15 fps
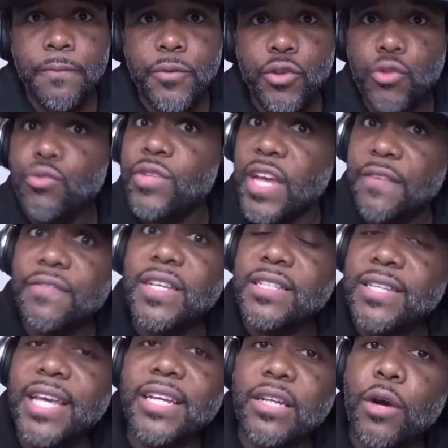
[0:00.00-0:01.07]
you definitely
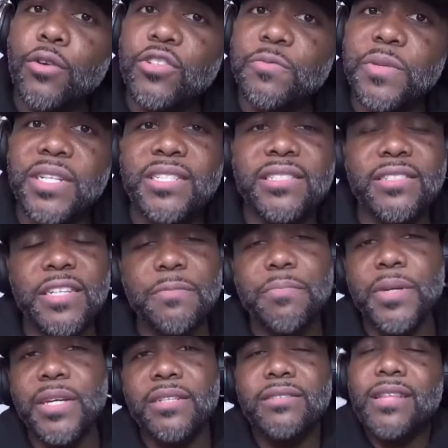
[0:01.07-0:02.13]
take notice, because CP
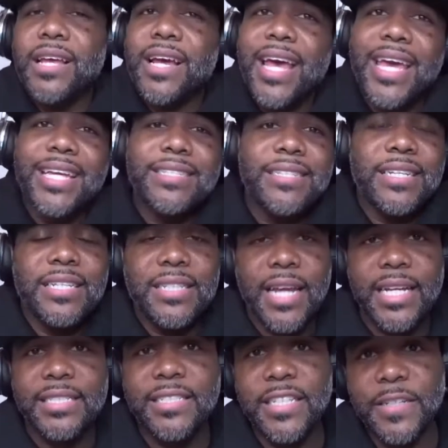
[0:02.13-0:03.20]
is like an 18,
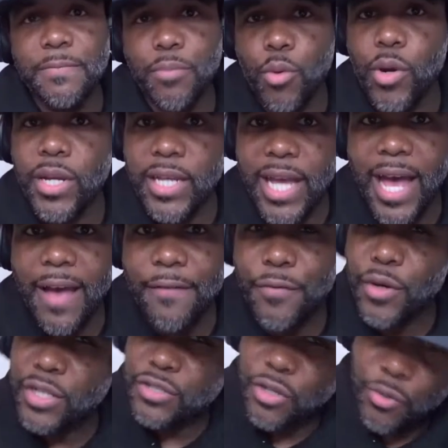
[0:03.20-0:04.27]
19 point guy for
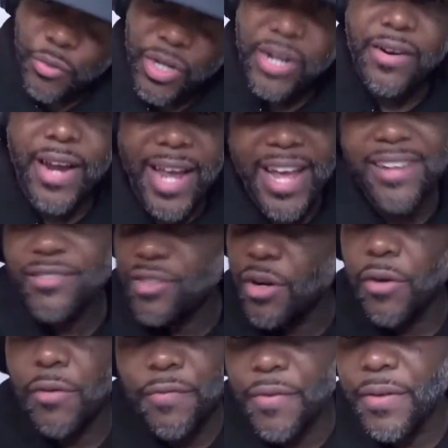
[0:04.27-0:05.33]
his career. And, you
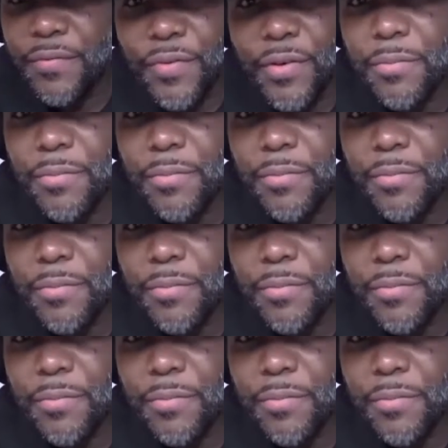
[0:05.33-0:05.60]
know, for